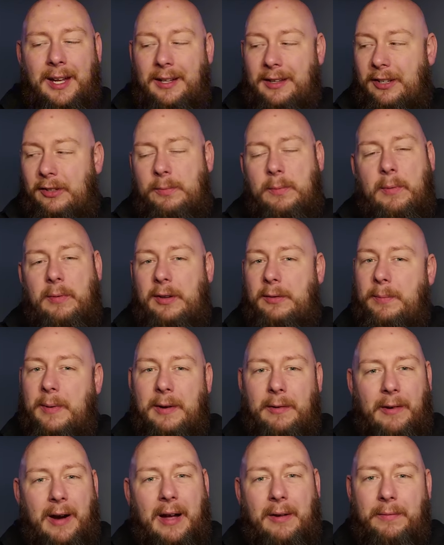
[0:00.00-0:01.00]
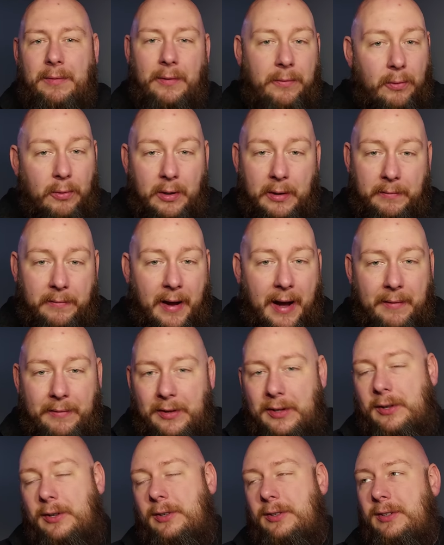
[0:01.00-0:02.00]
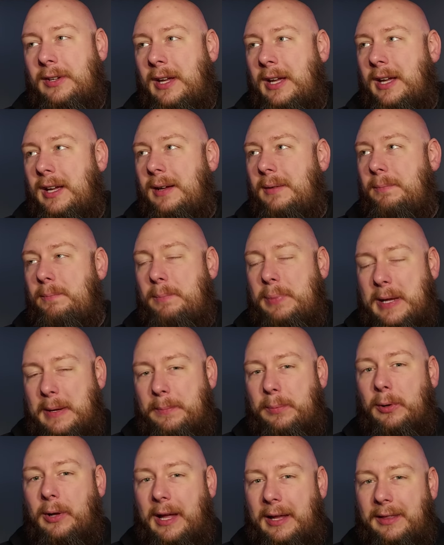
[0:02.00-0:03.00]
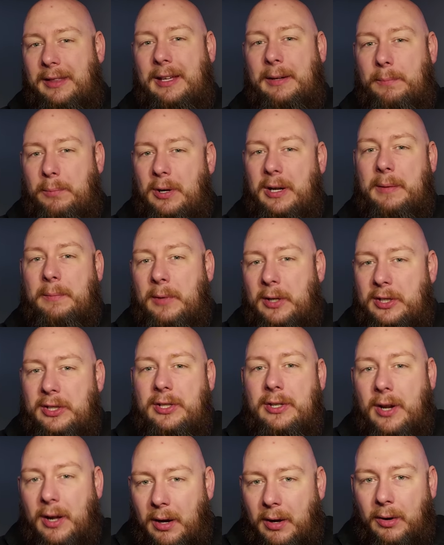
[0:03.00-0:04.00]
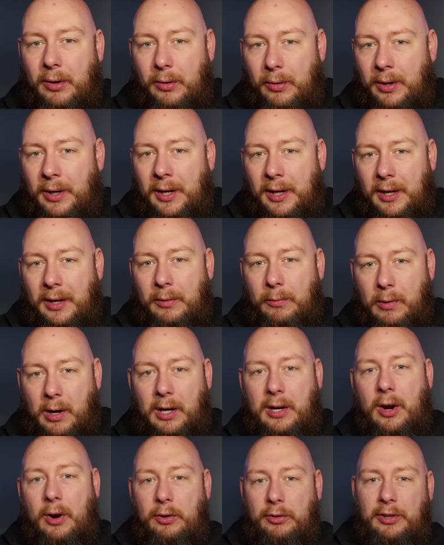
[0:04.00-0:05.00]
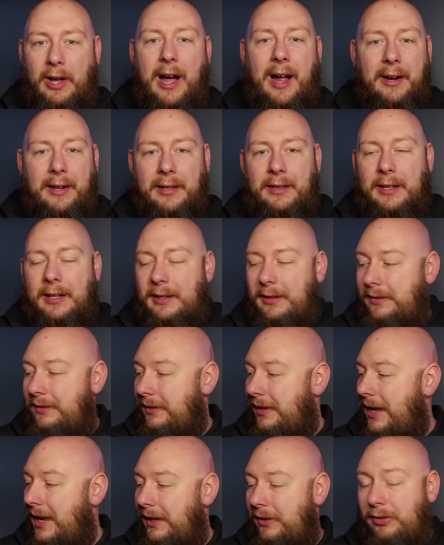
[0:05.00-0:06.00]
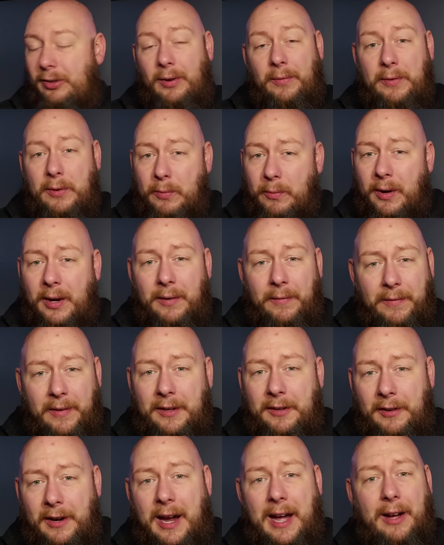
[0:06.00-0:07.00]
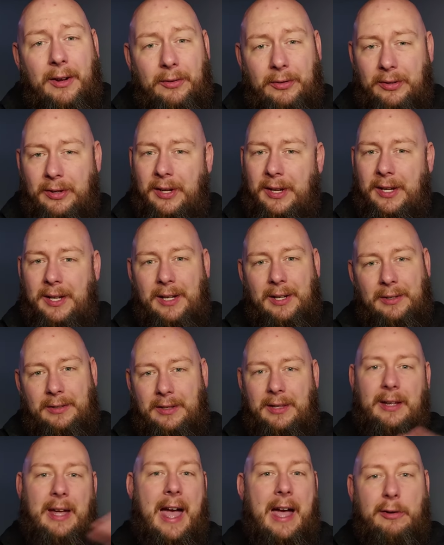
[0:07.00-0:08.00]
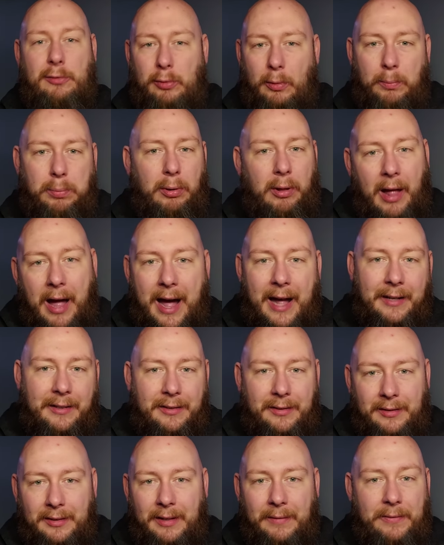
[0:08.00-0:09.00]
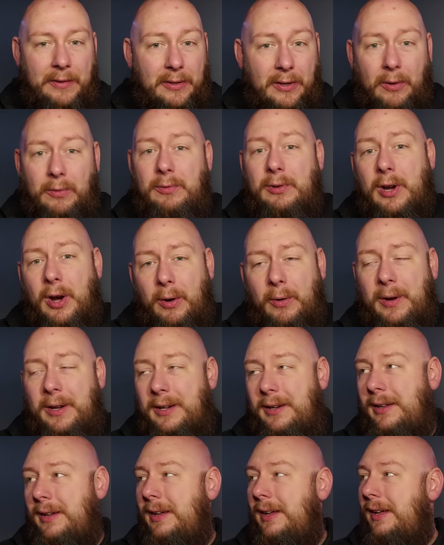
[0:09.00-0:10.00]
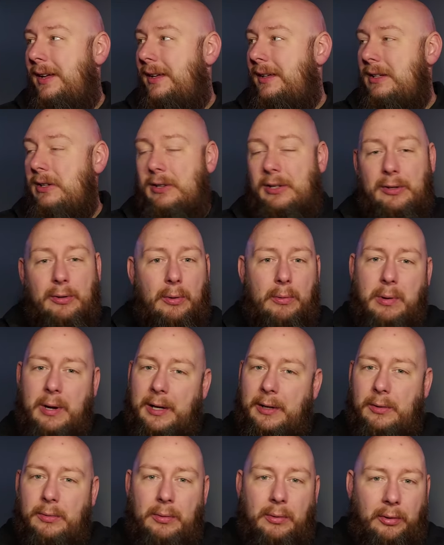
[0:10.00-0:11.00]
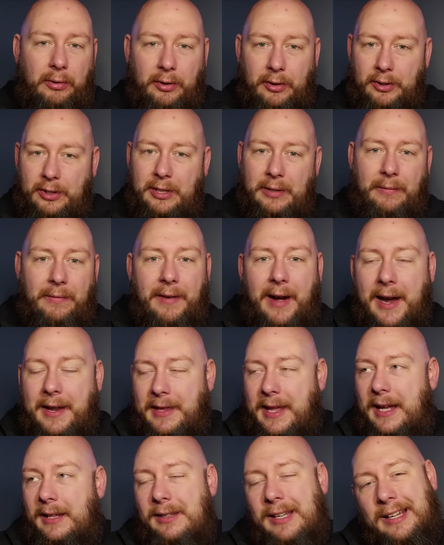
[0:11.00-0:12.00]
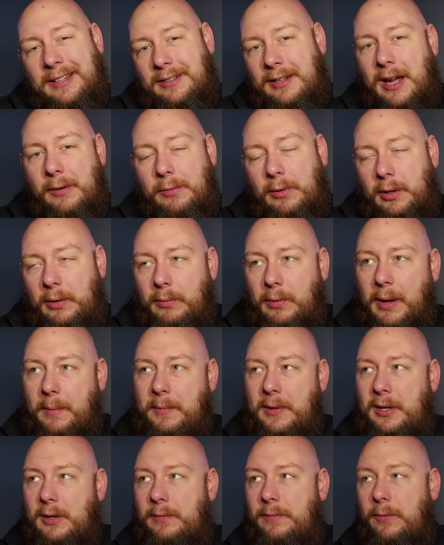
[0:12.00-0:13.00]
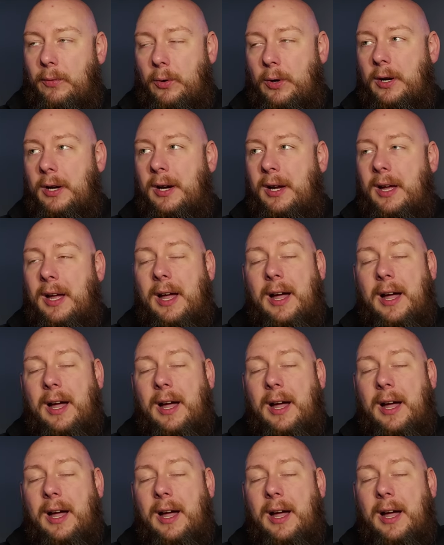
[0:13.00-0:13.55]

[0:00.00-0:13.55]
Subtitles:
This movie's been around for 45 years. People, I think, pretty much know what goes on in this. So if you want to figure out the actual plot, if you don't know it, you can do a quick Google search and find that. That's not really what I'm here for.